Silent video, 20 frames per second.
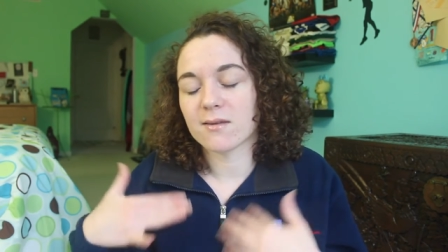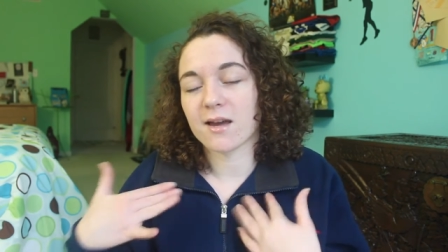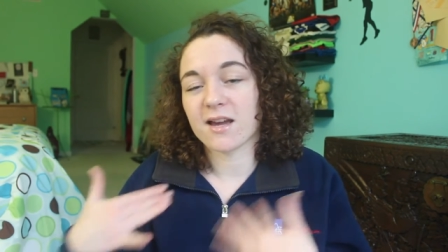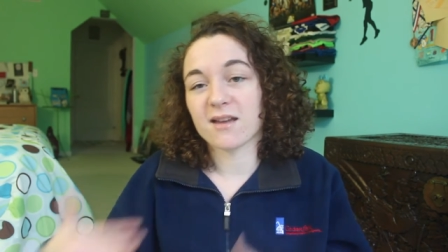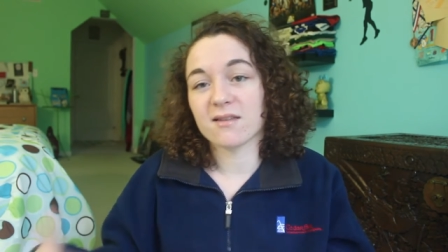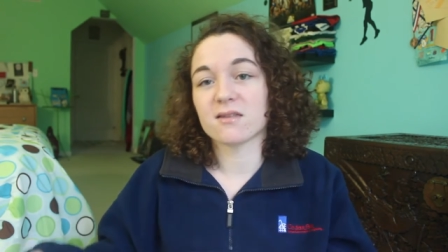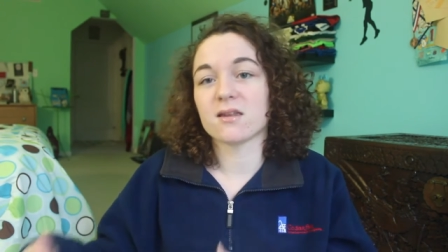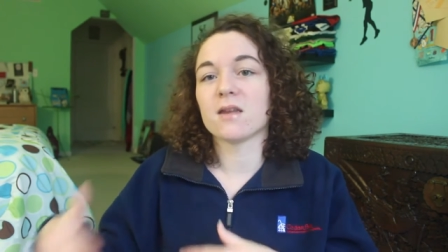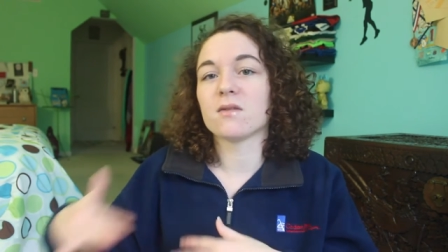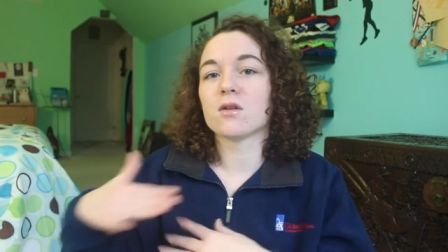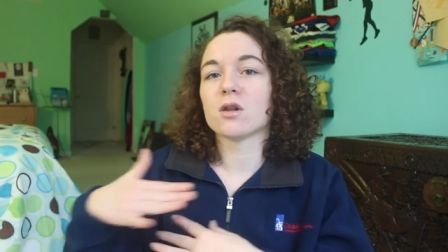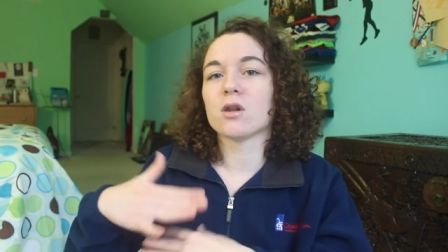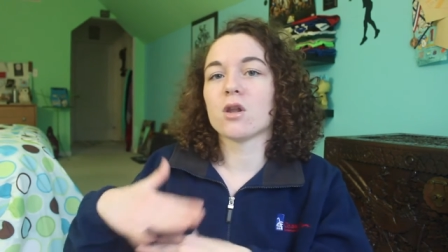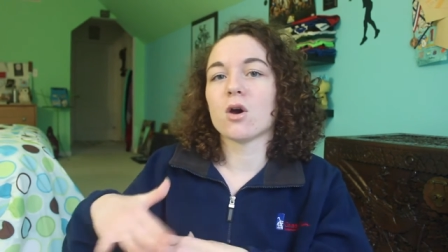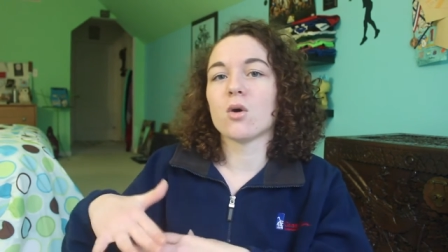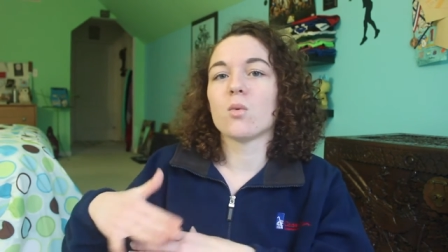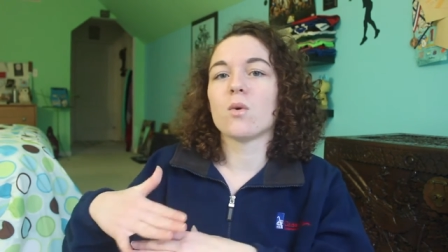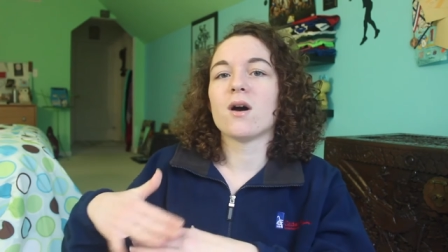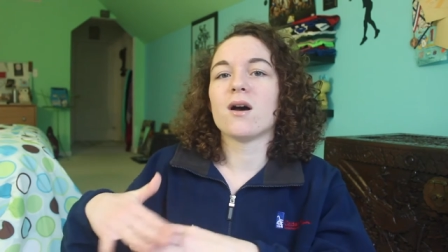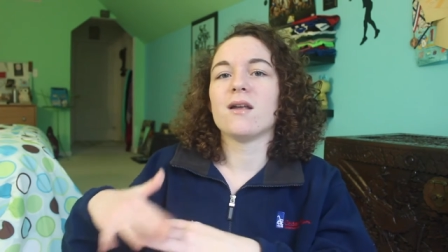like I said, the
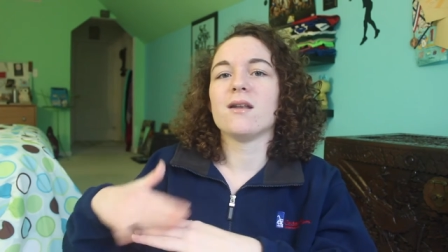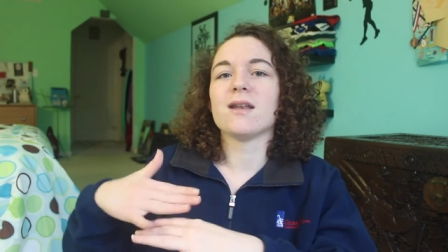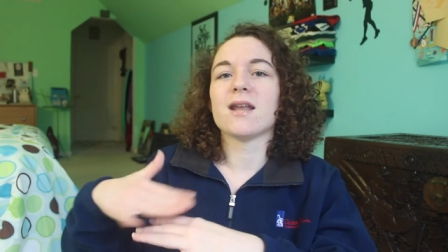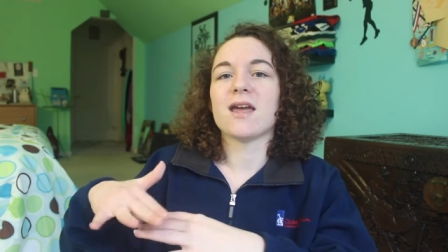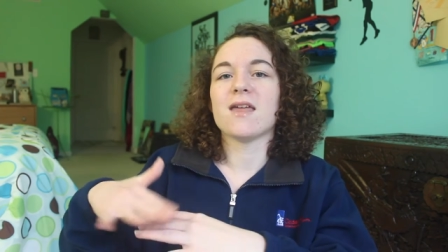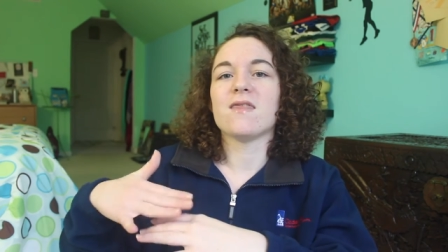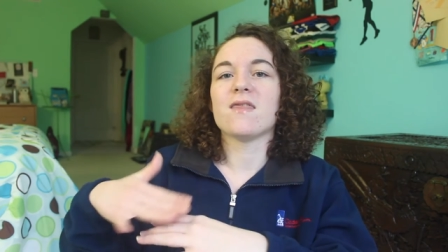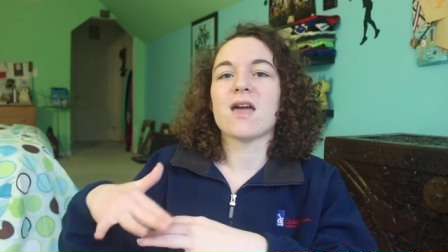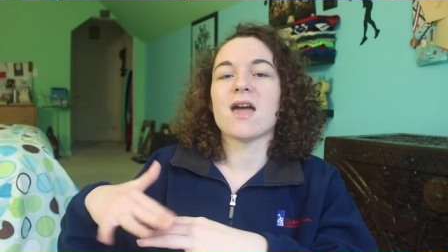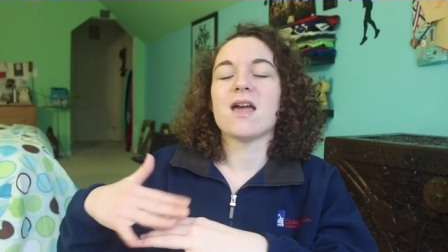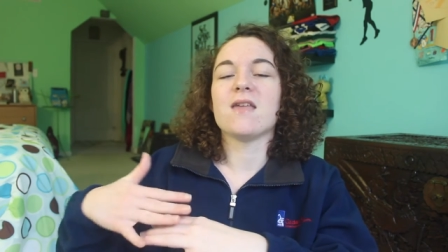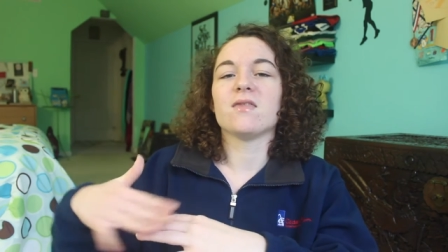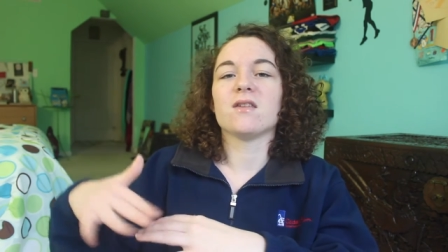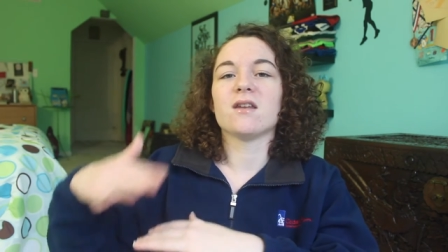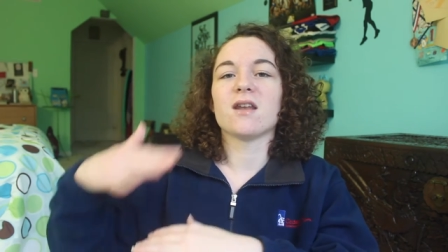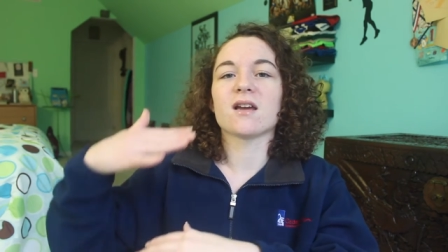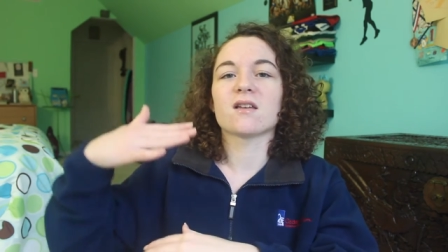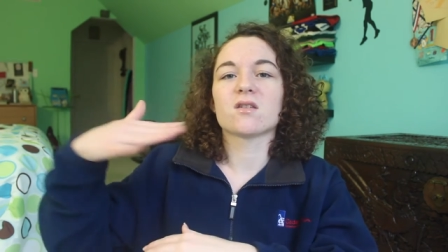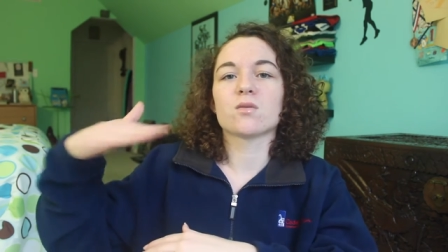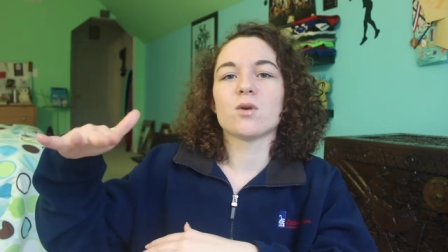low one, and then the
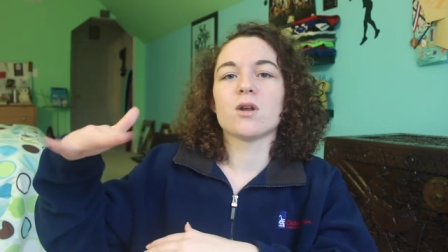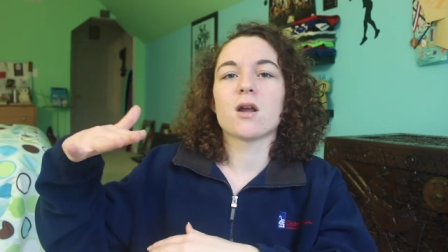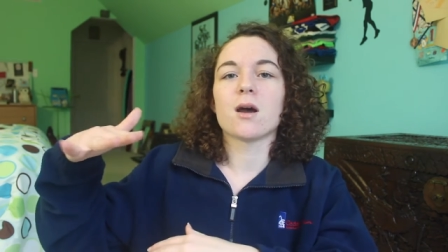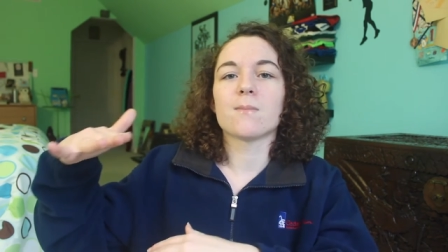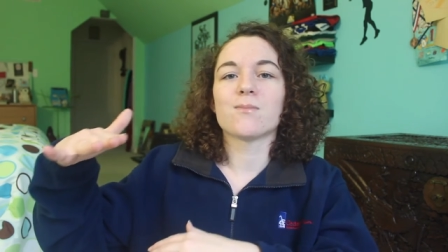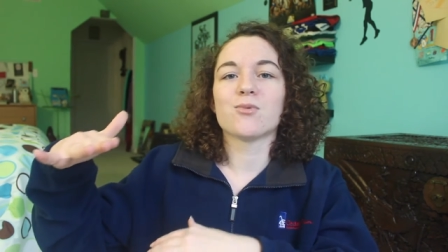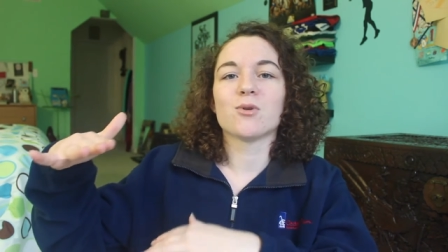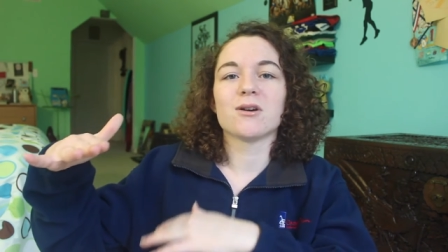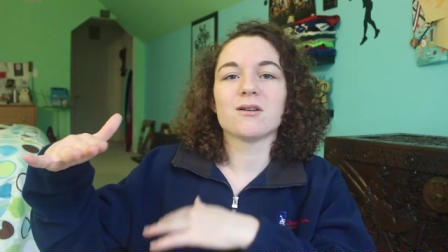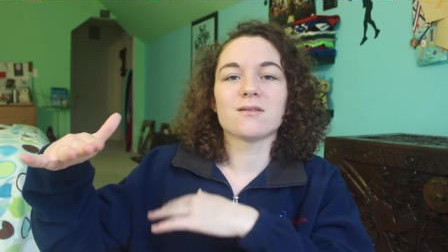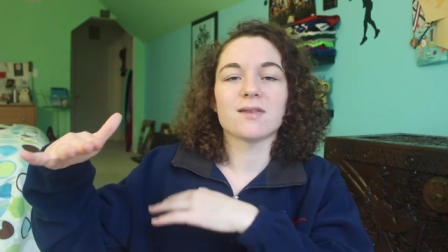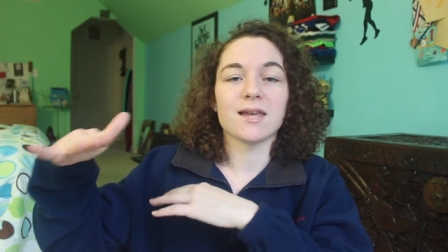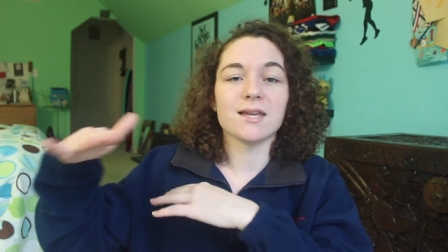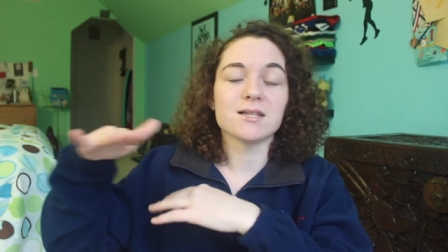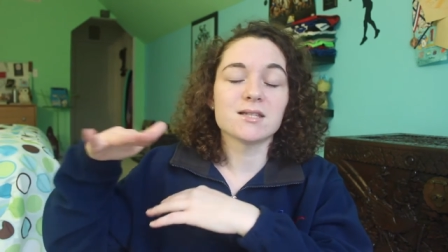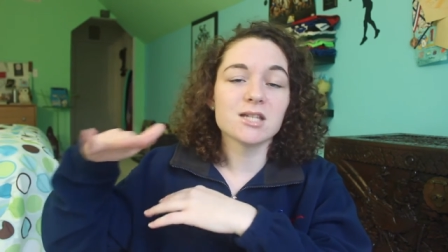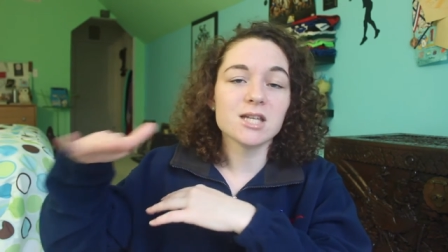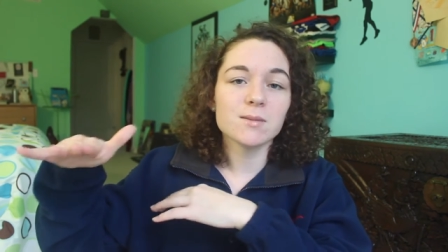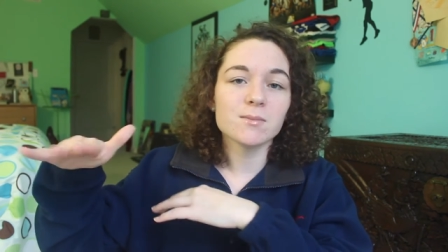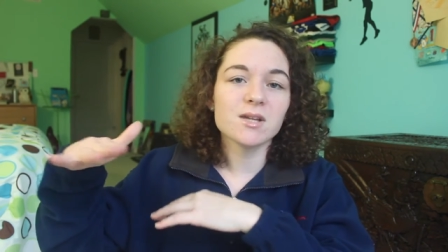next one up was a
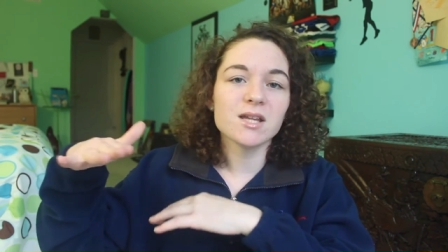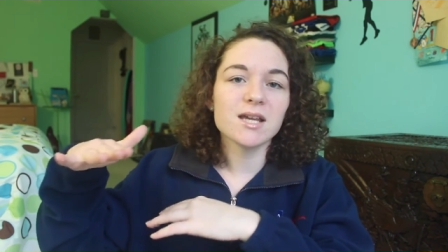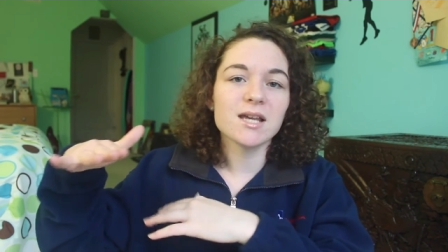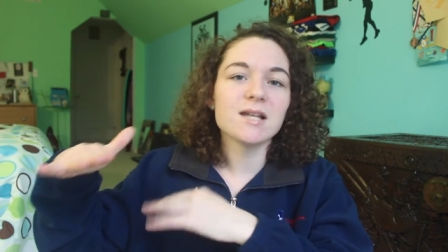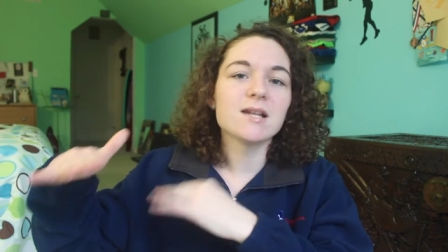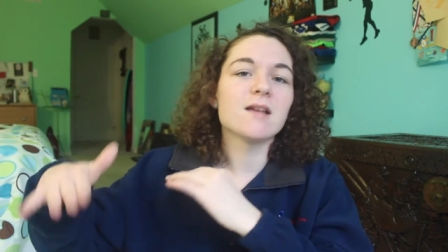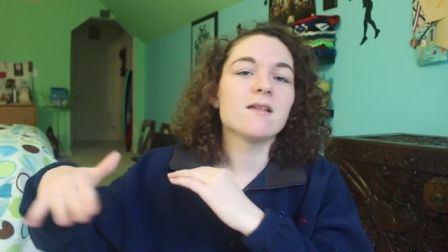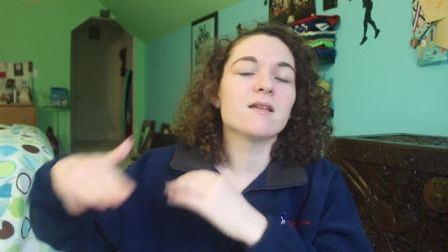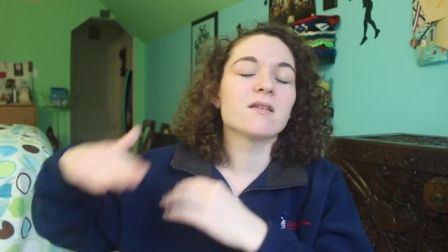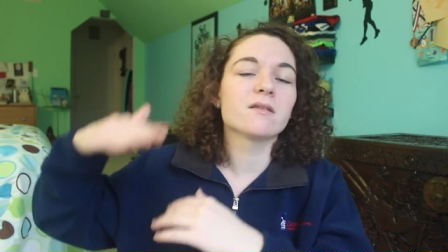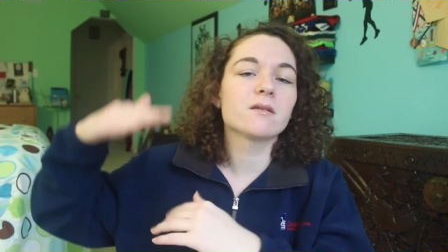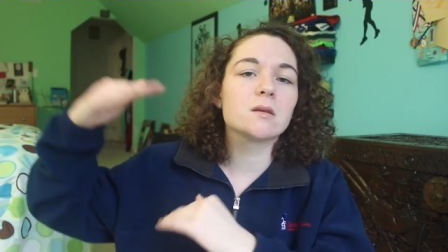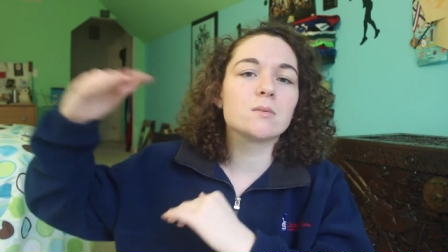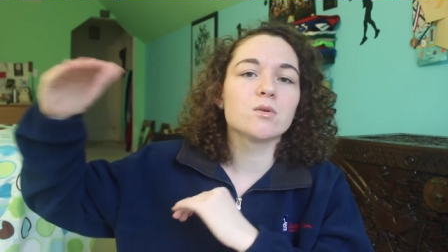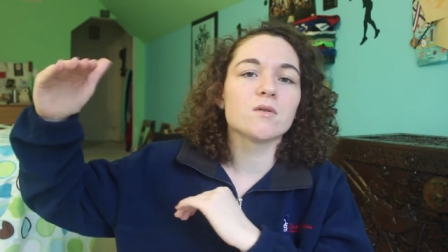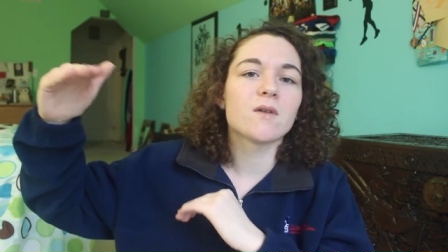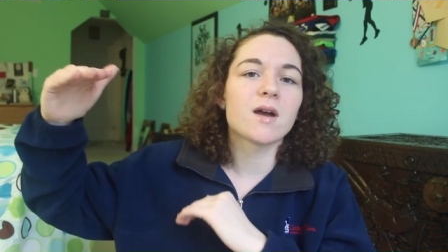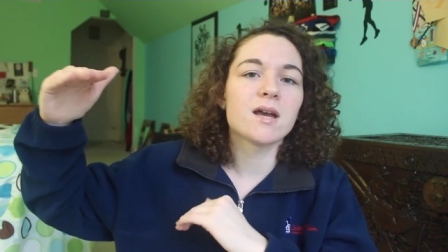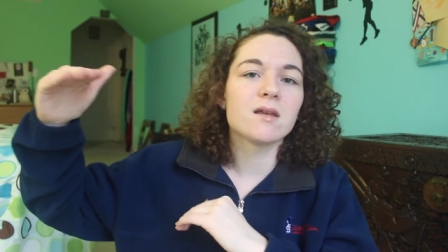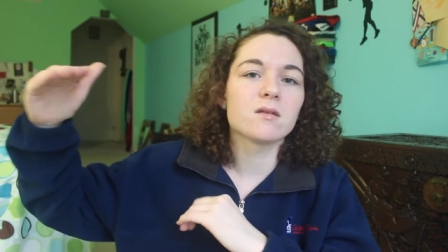team lead, and then
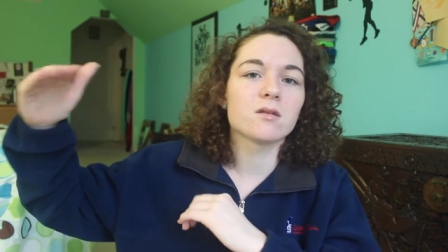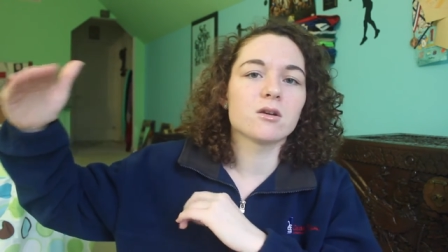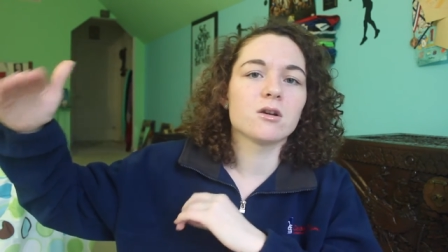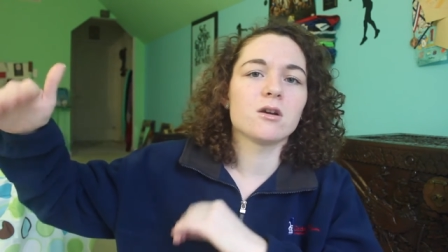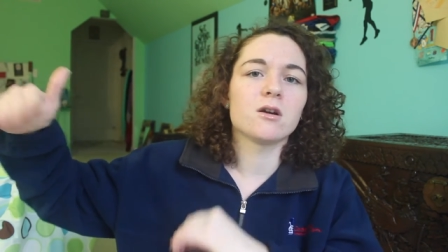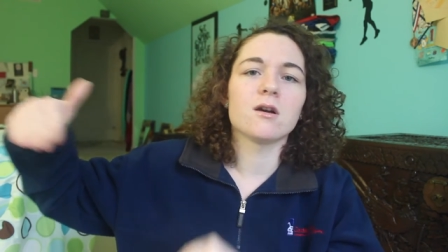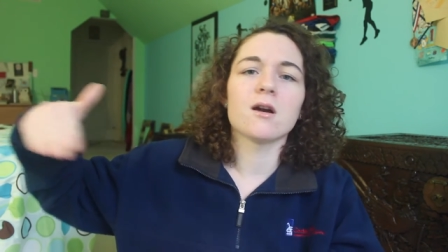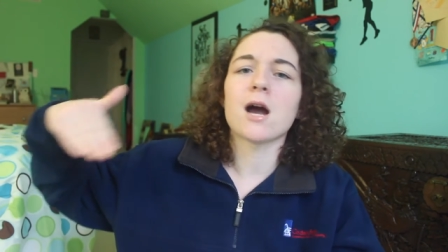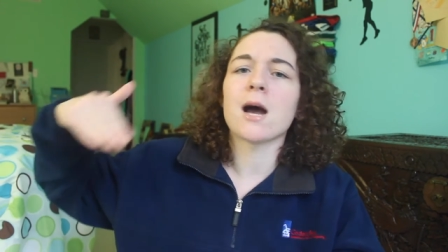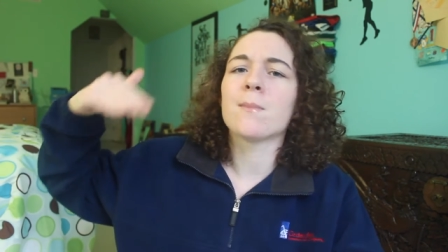supervisor,